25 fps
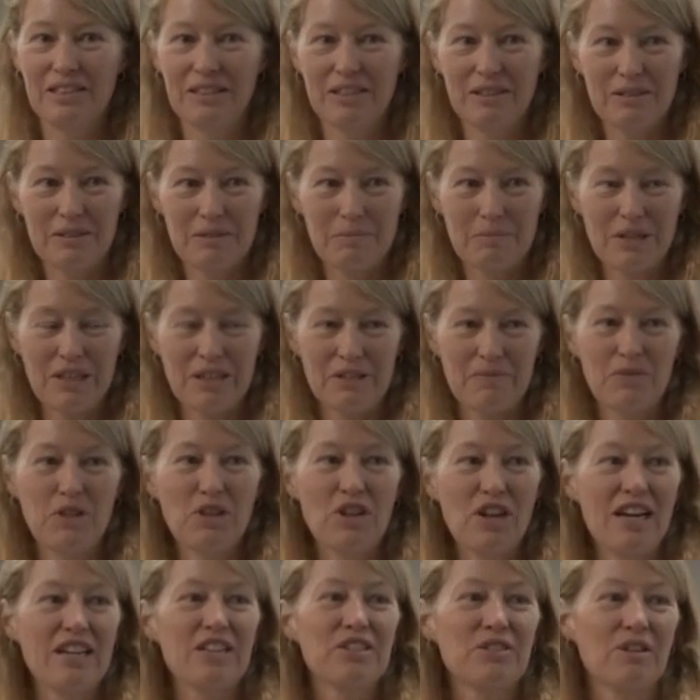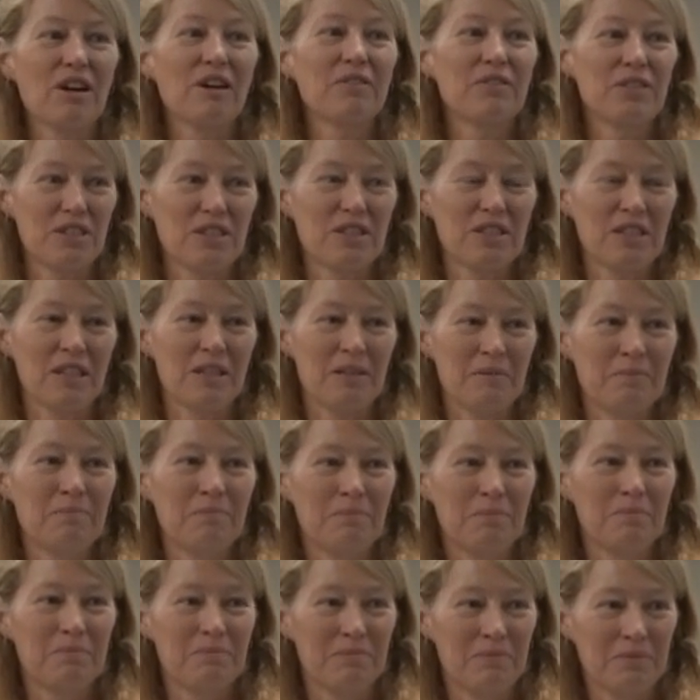You guys are obviously
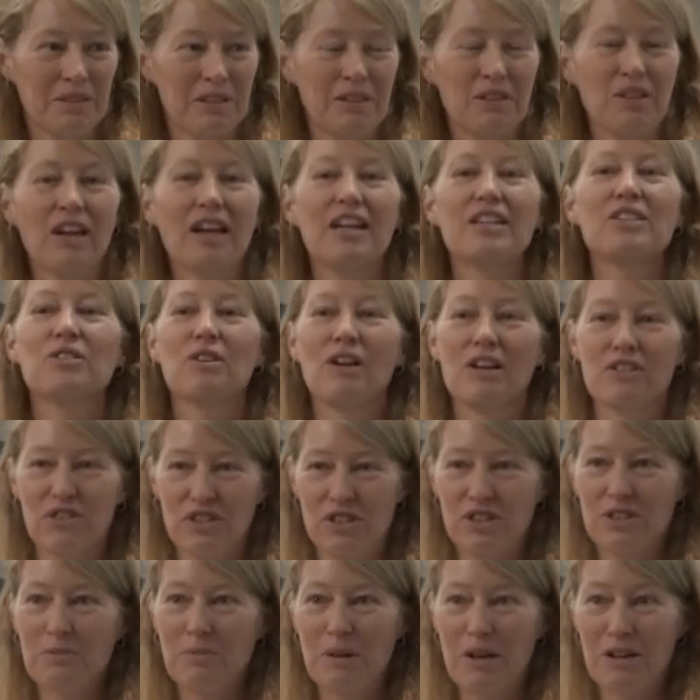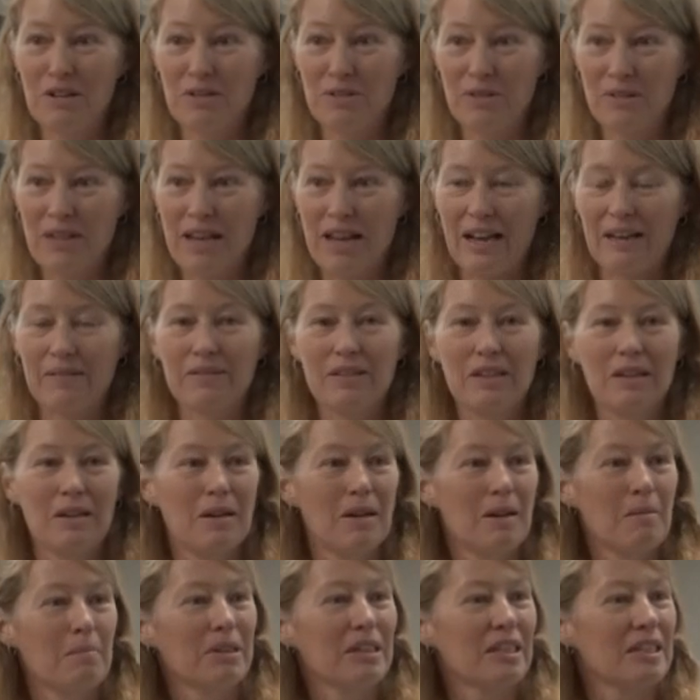smarter than that.
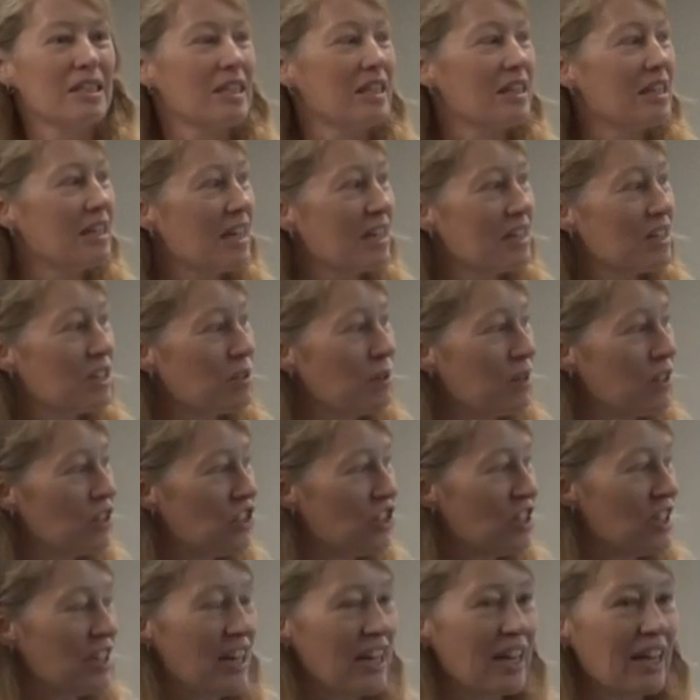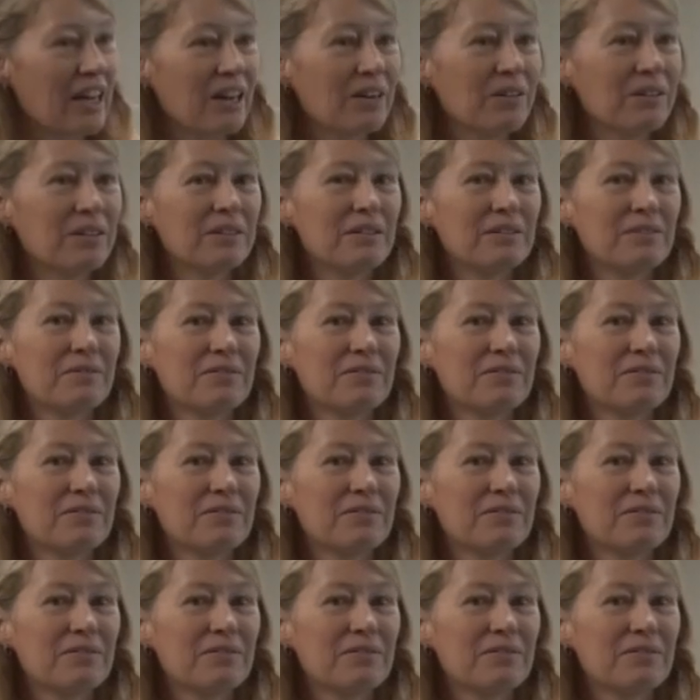So let's see the next question now.